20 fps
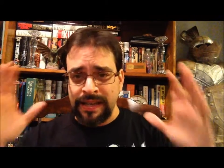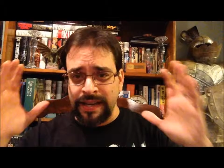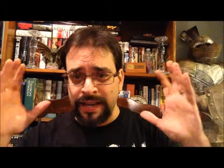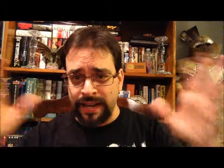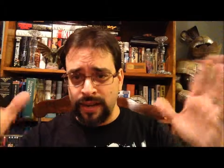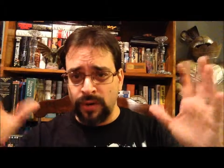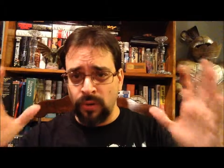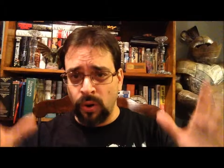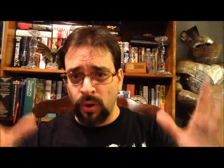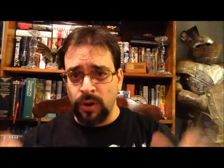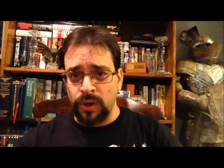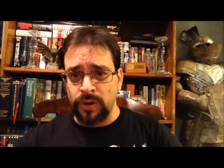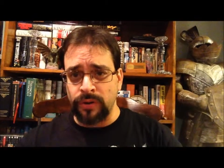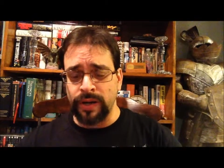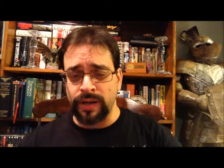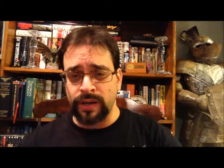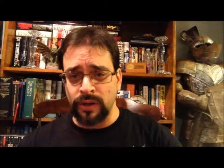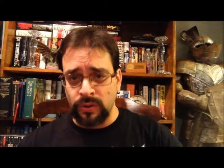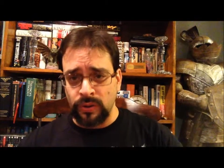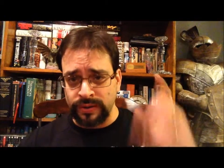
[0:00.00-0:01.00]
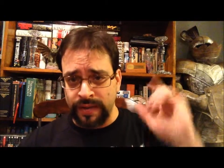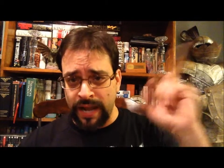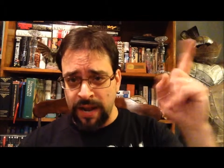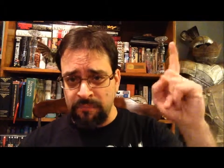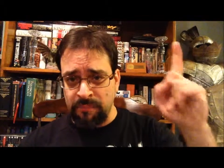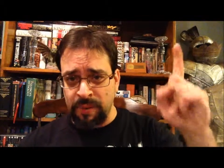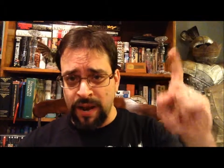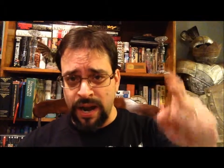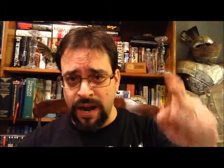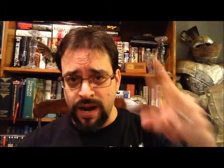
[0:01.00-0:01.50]
In order, it goes
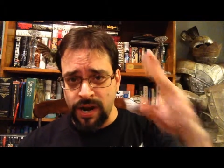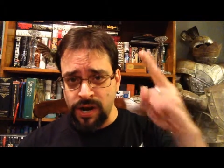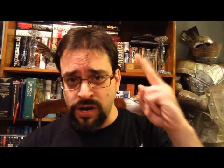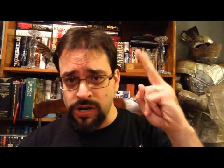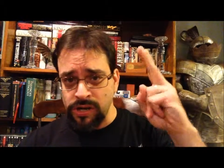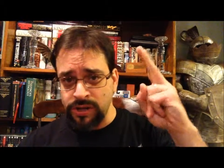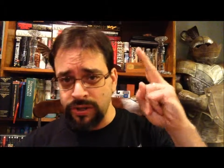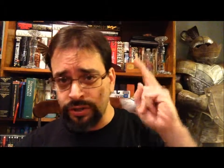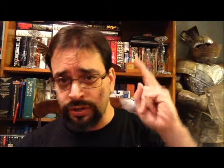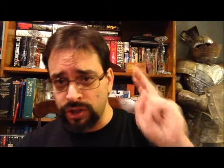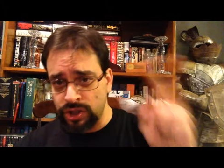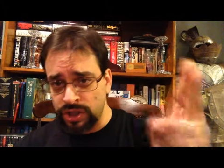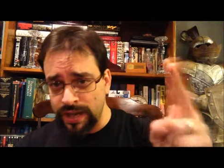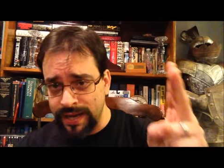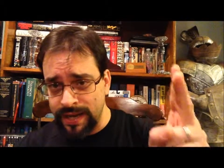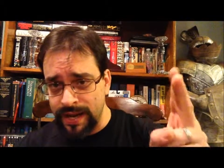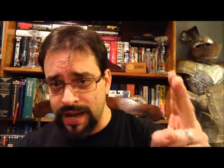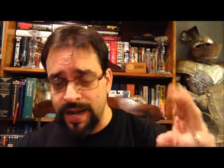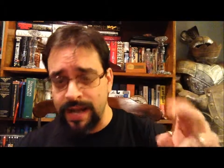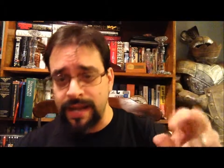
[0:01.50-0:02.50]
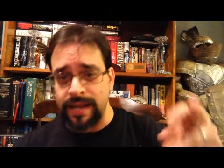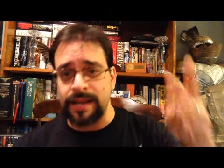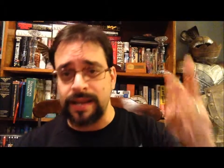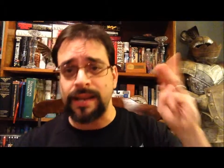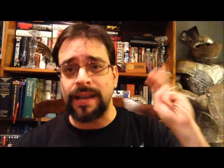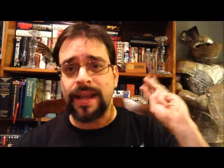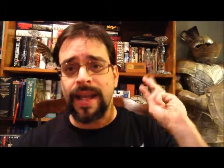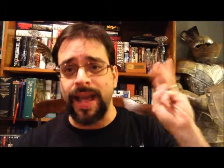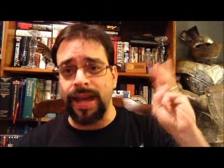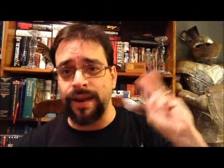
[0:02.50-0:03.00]
Empire, Jedi,
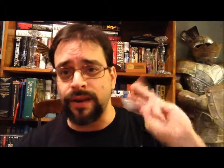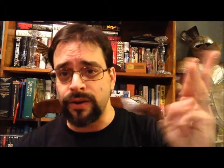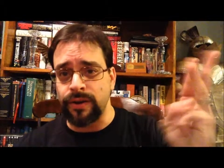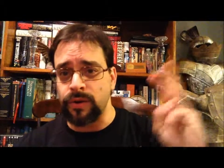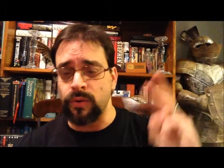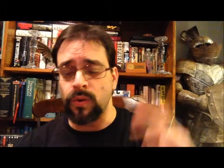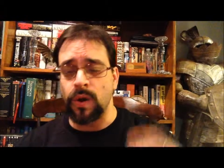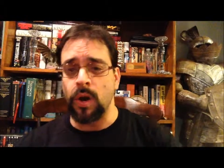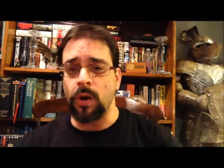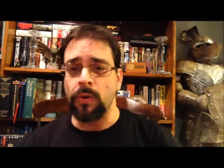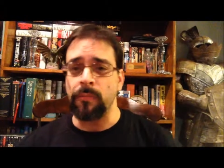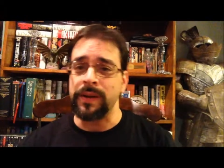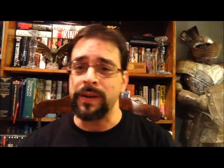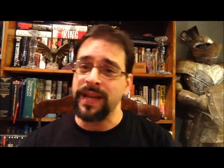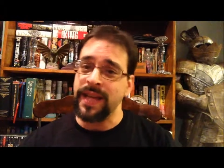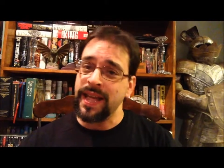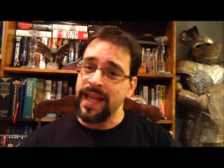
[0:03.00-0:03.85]
and A New Hope.